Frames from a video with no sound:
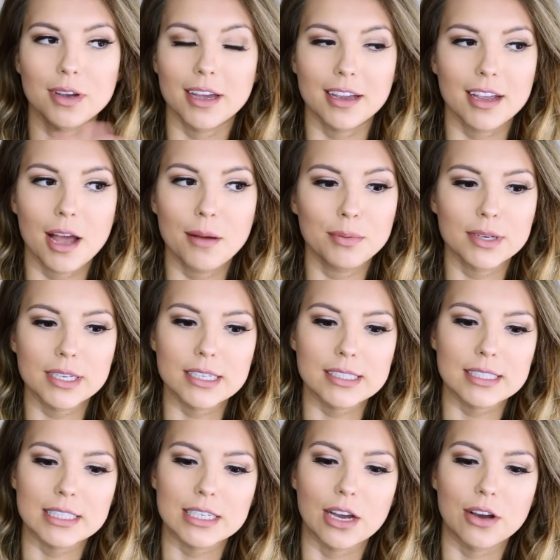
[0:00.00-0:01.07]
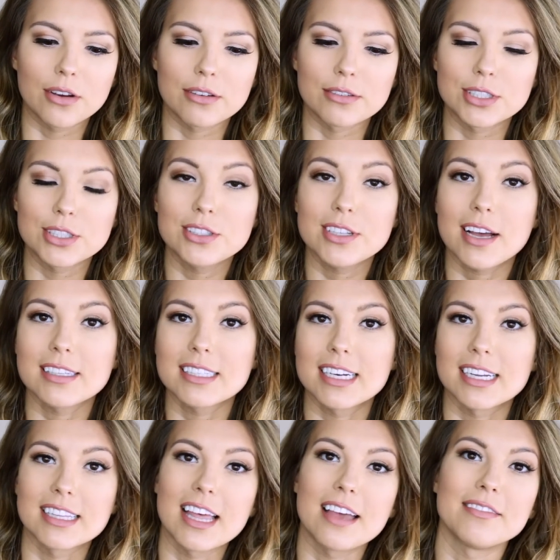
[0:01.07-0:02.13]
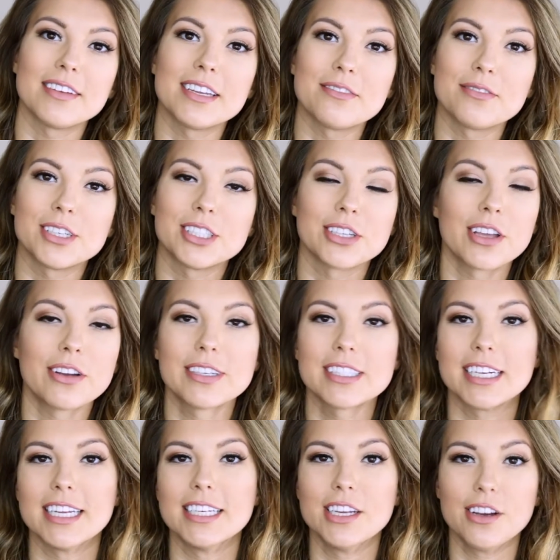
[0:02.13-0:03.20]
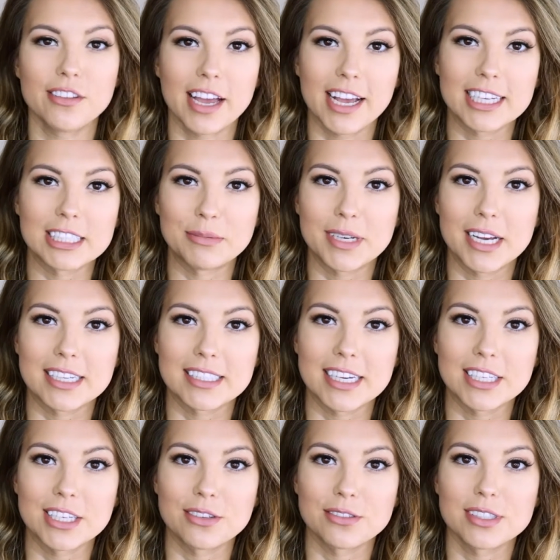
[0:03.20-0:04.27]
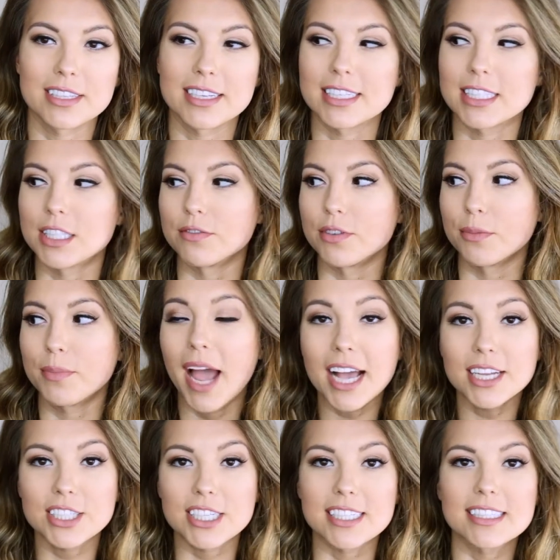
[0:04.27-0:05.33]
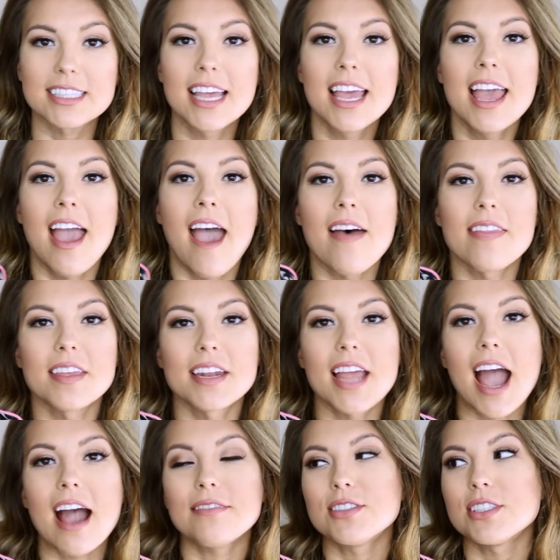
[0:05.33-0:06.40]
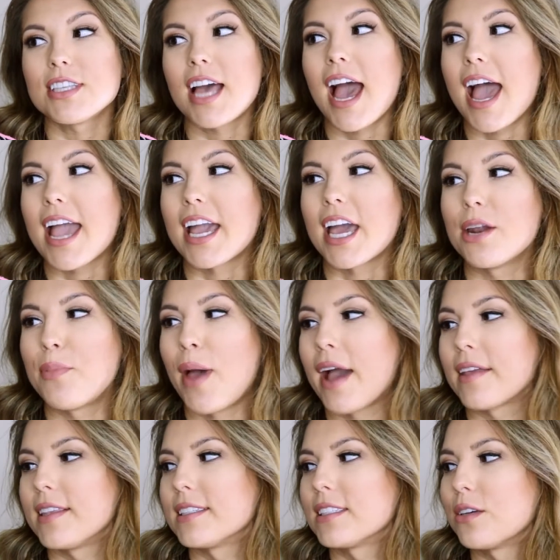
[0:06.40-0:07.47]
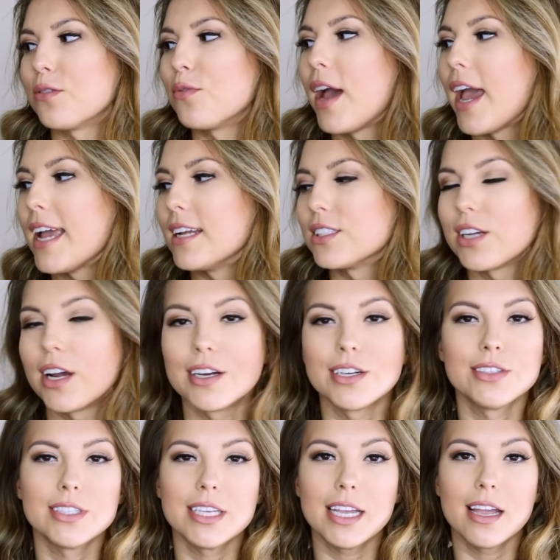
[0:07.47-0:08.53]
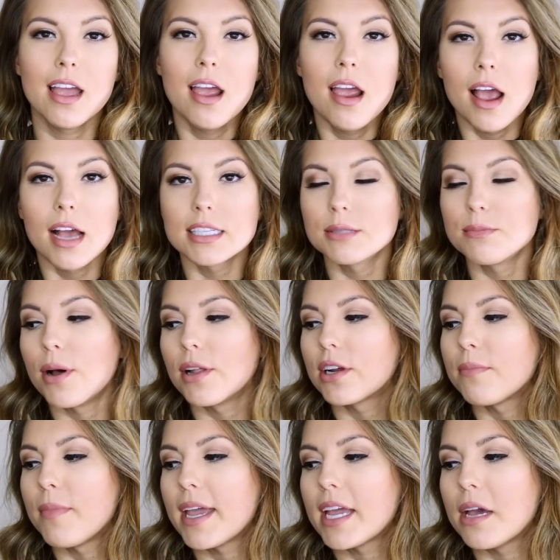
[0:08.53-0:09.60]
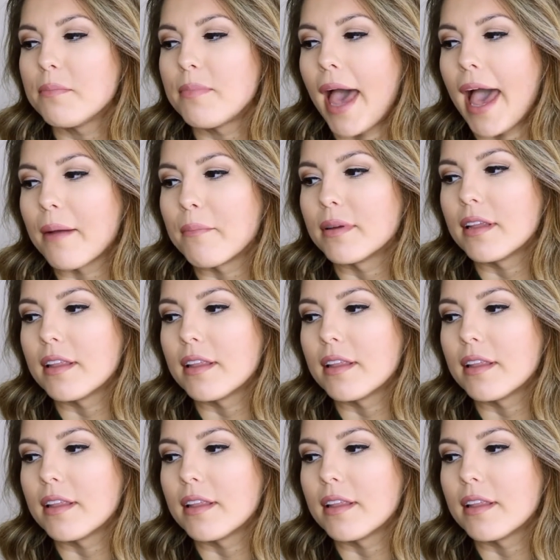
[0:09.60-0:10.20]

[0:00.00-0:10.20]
a couple years ago. It was 2011, which the only reason I know that is because I used this for pageants. And then after that, I kind of packed this away and started using a smaller makeup bag. But